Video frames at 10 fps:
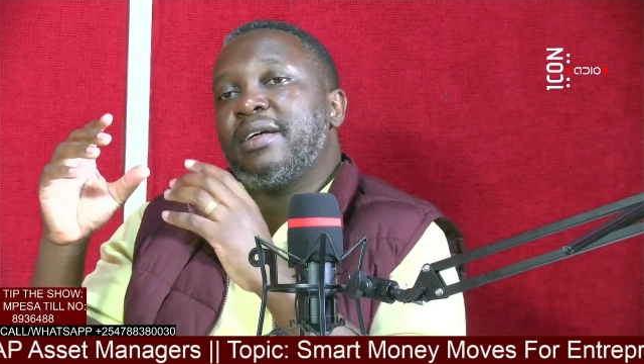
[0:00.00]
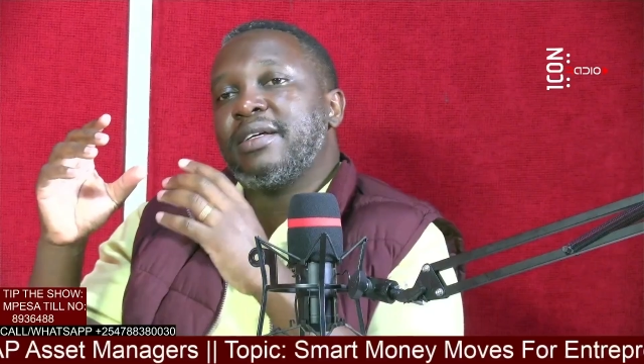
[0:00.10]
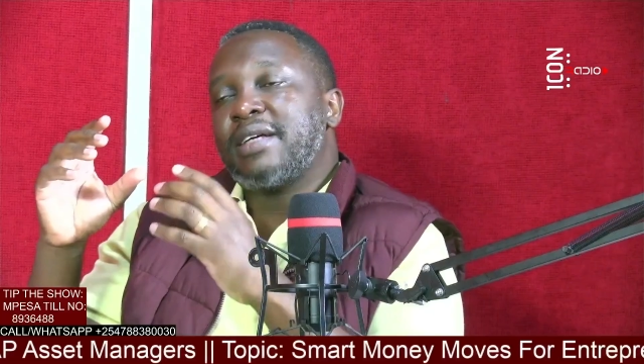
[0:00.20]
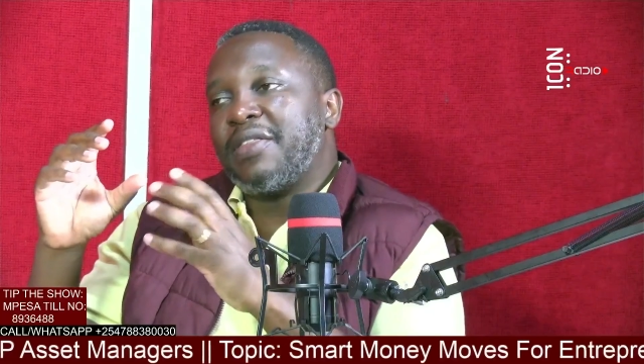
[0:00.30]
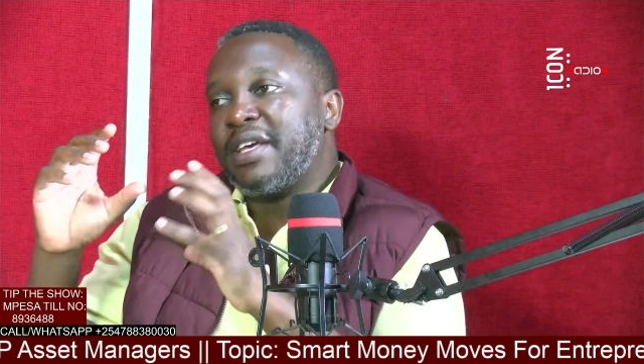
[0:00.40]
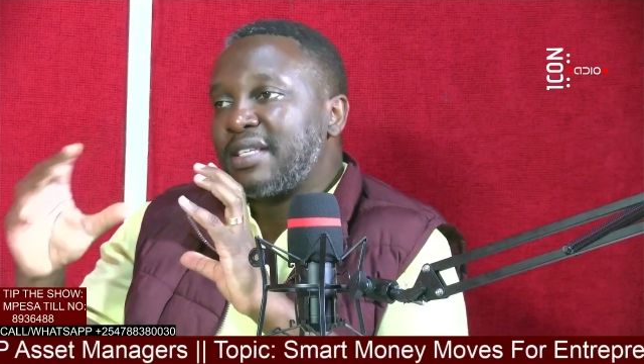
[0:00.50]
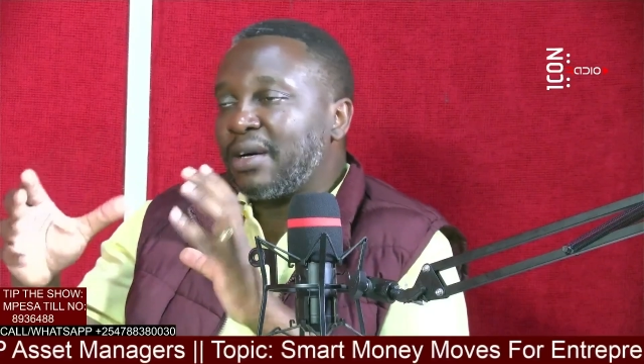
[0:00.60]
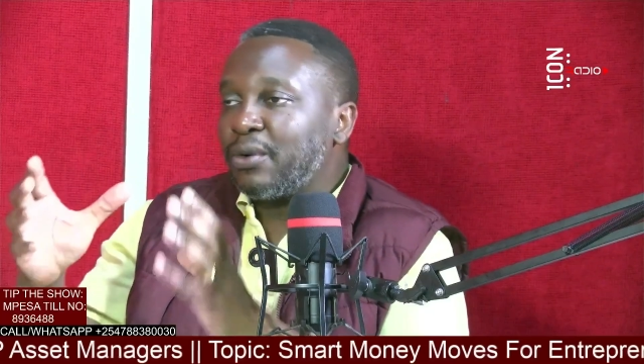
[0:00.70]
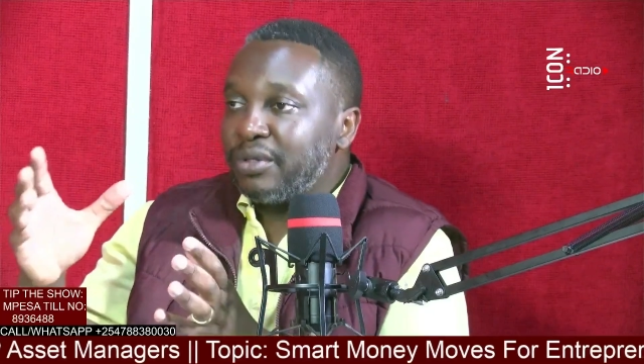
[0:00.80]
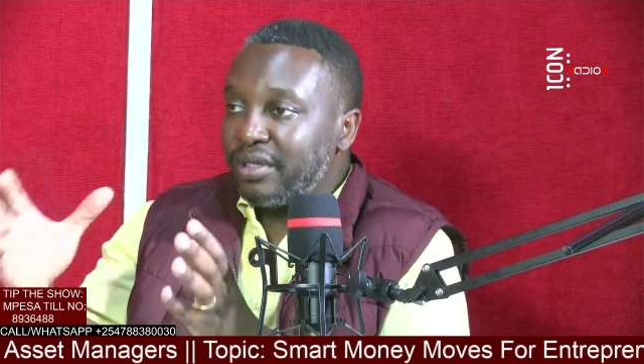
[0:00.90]
I think
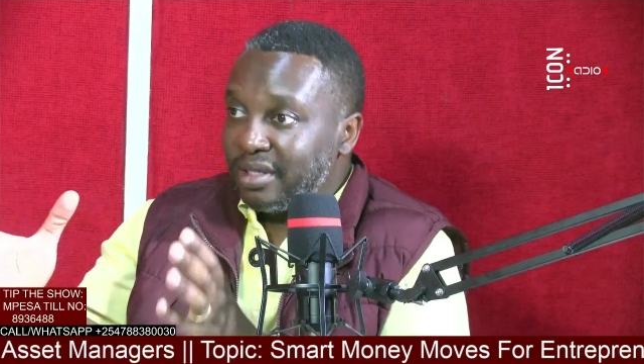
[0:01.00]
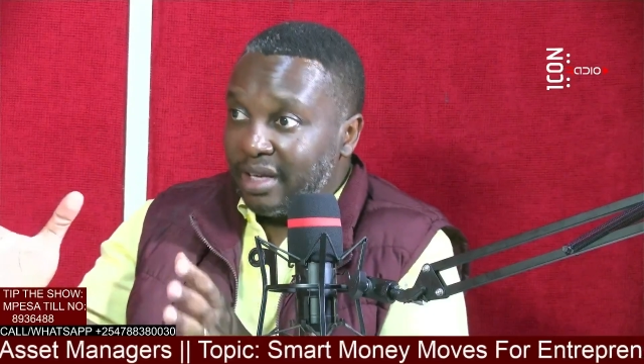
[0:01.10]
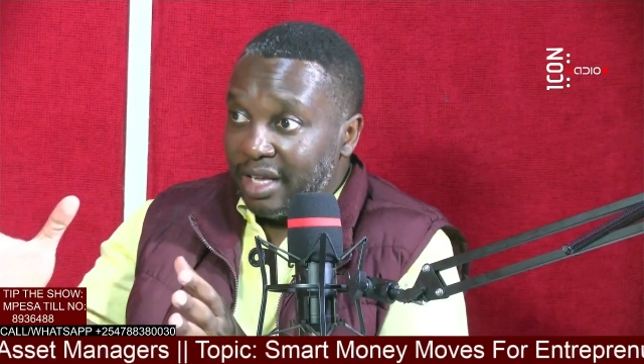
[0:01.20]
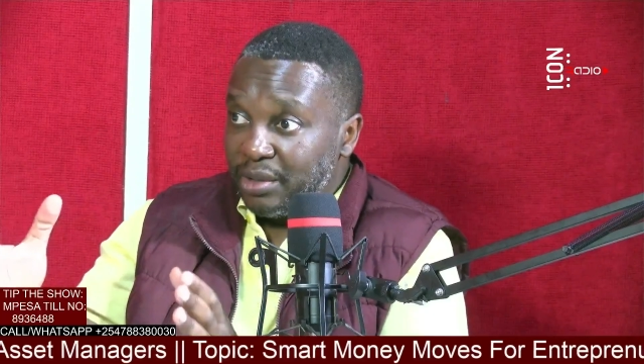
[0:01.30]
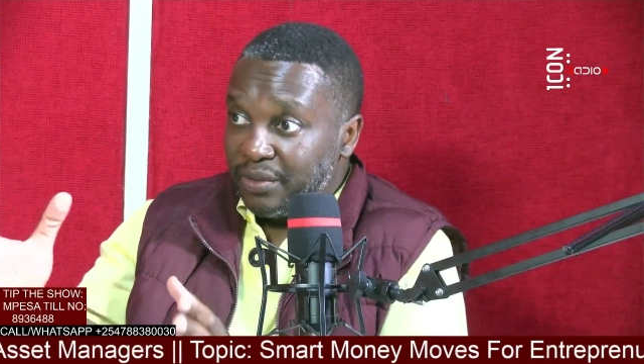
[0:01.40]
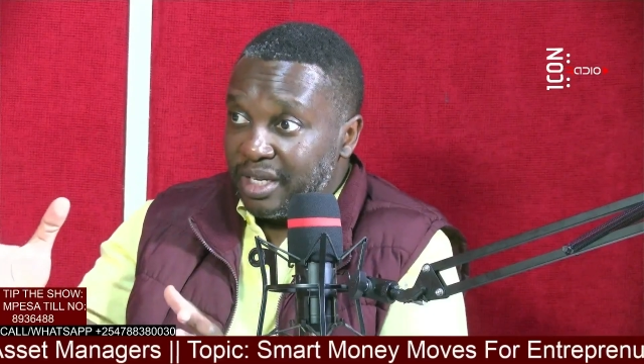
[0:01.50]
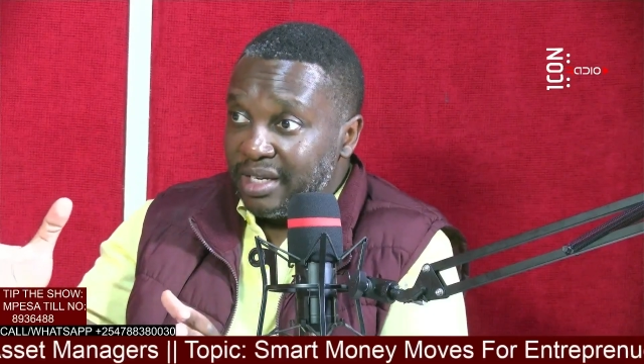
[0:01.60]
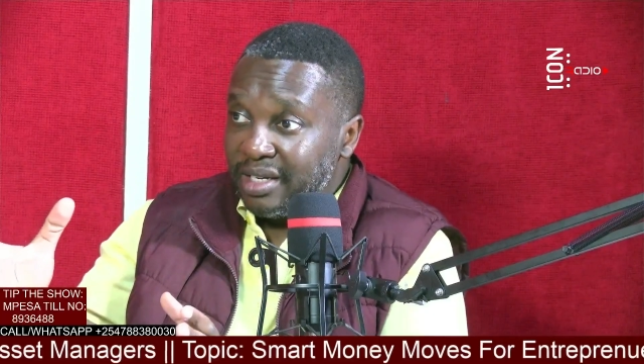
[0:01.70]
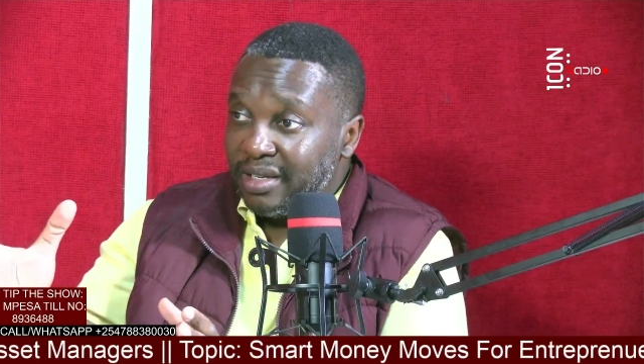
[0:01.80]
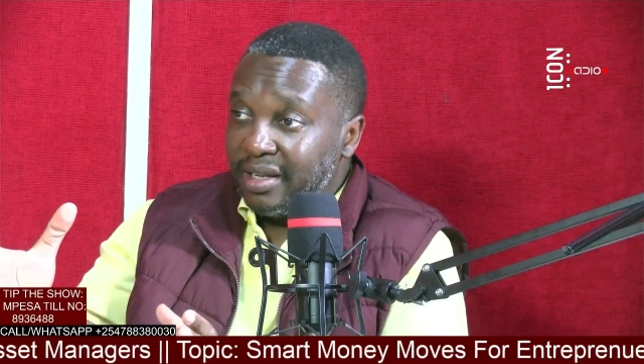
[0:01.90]
SACCOs, as you've said,
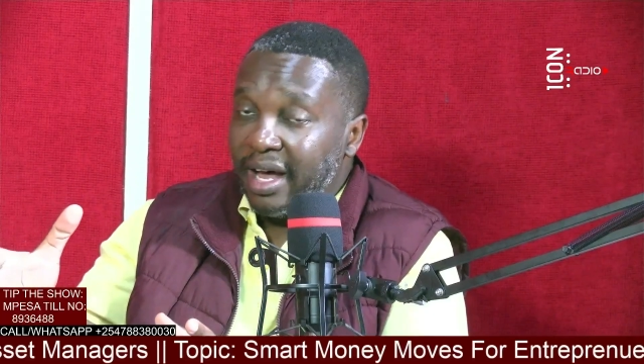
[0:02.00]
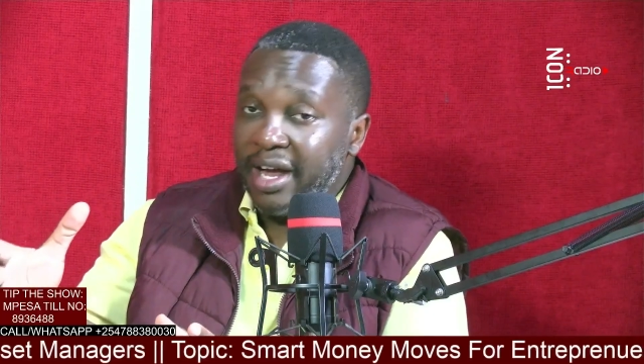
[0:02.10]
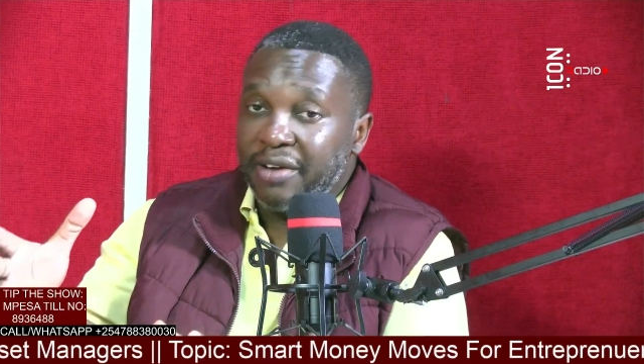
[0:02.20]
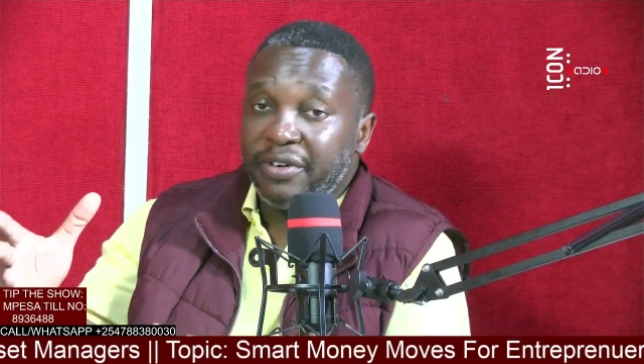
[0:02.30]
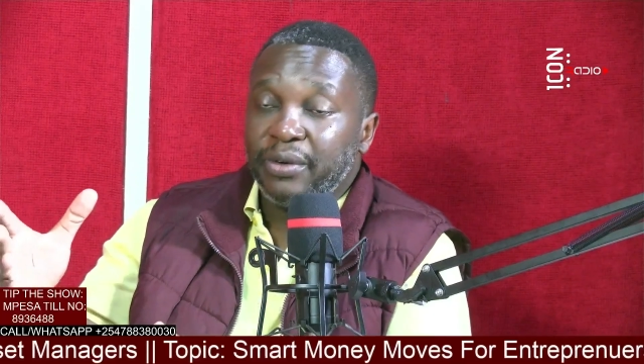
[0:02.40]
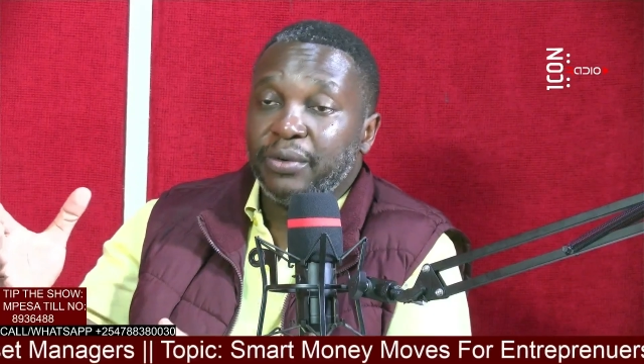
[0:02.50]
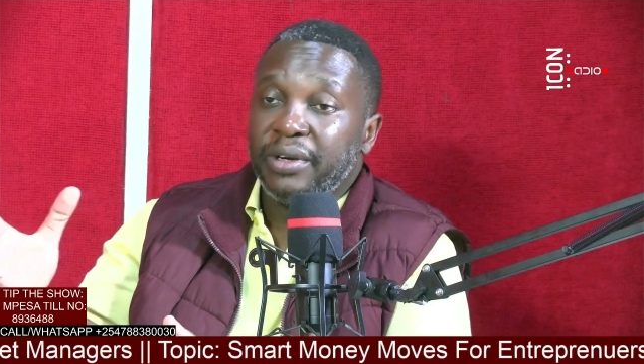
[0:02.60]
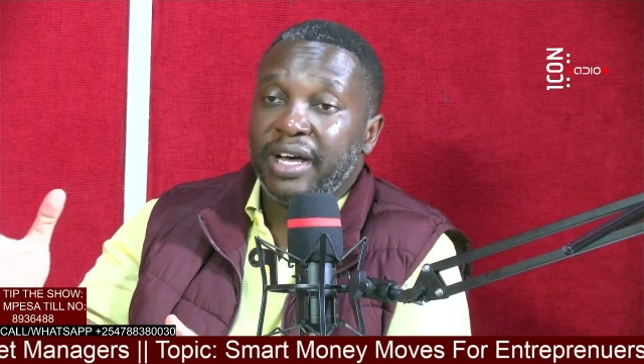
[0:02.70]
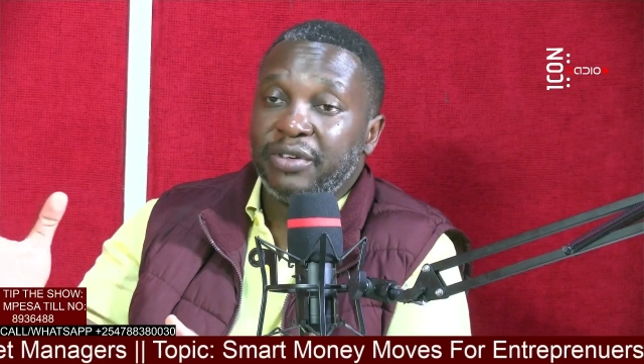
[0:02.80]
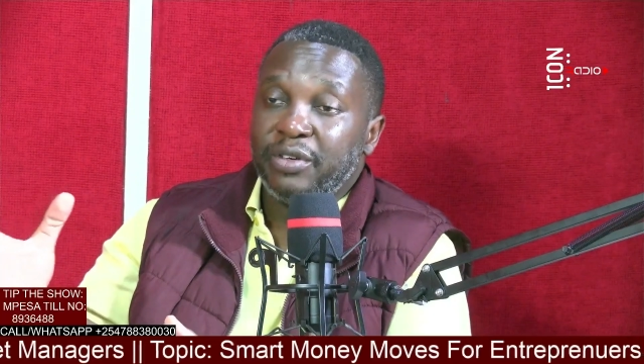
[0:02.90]
are a very good
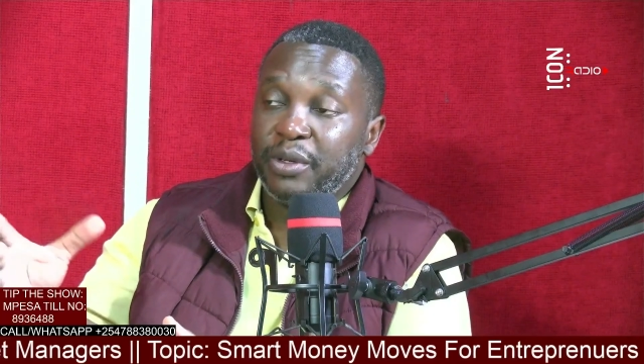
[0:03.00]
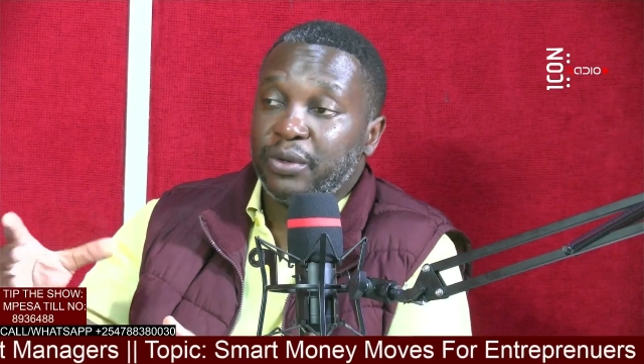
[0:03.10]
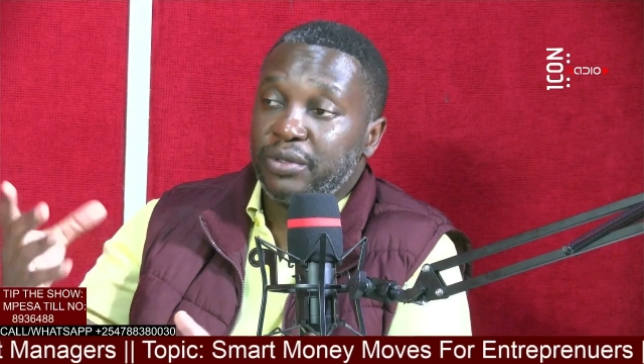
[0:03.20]
avenue because,